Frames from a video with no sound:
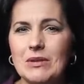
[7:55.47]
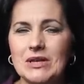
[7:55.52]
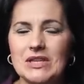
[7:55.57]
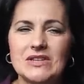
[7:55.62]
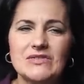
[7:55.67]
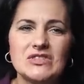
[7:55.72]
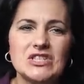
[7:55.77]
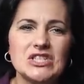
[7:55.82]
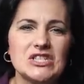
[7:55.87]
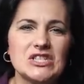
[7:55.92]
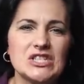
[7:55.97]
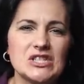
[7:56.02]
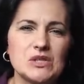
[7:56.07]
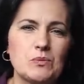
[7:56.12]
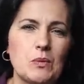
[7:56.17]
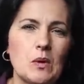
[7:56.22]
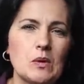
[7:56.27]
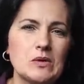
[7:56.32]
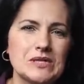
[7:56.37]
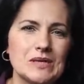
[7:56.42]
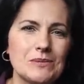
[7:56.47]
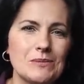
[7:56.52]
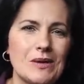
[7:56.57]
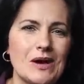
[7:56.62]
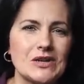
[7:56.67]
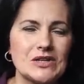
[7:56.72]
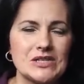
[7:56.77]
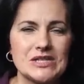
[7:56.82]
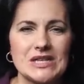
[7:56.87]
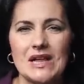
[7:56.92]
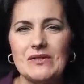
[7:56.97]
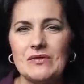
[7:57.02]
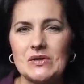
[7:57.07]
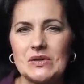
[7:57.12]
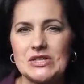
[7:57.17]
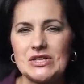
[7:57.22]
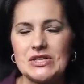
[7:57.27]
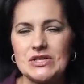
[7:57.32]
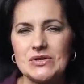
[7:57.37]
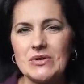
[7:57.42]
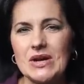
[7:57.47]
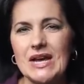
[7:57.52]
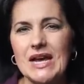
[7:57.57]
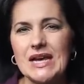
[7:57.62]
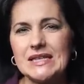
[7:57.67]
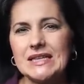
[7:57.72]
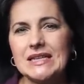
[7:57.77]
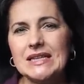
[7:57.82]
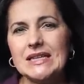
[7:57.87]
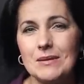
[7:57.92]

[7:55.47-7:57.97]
But if she's just posing by herself on a street,